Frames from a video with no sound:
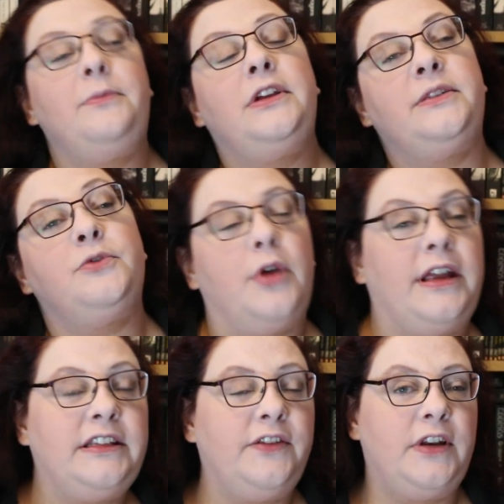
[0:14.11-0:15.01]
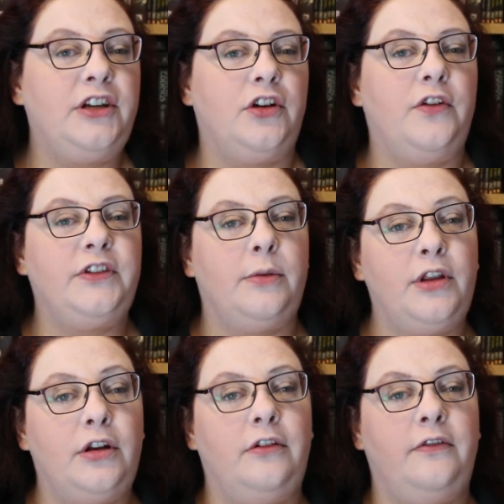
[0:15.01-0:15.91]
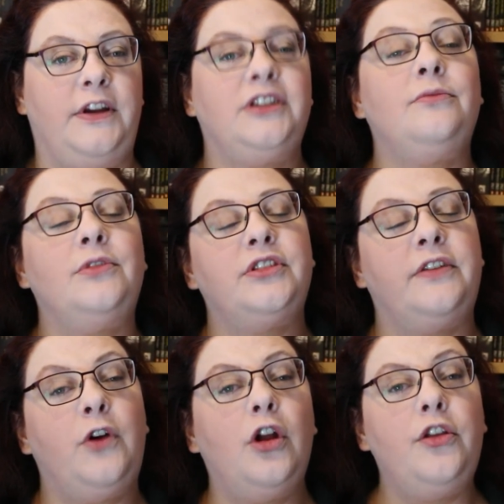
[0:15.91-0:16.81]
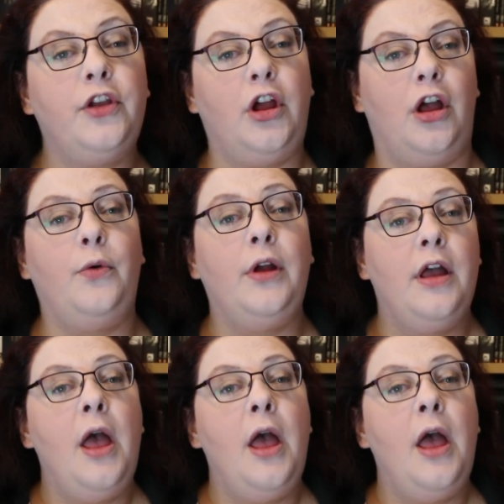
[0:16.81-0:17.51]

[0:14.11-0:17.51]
because I'm trying to finish off some of the non-fiction books I've got on the go